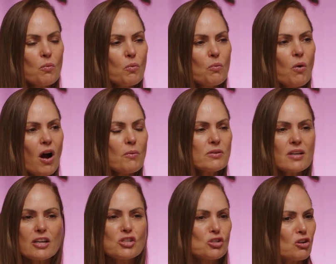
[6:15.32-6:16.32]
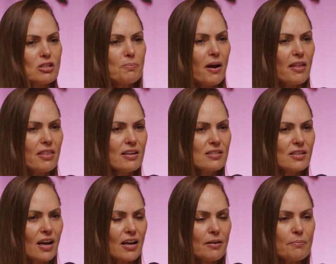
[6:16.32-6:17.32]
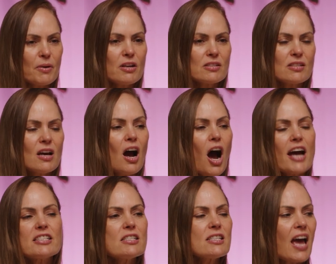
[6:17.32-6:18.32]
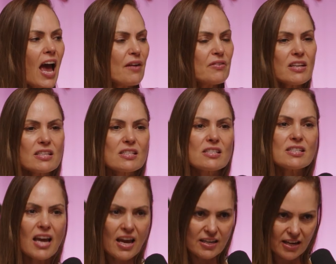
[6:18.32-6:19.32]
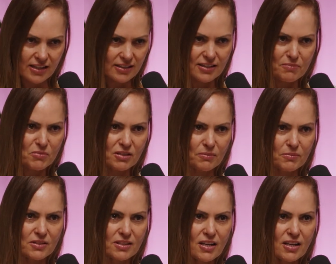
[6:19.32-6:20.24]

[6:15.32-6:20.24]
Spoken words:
why was I shocked by this? Like, because I didn't have any standout symptoms,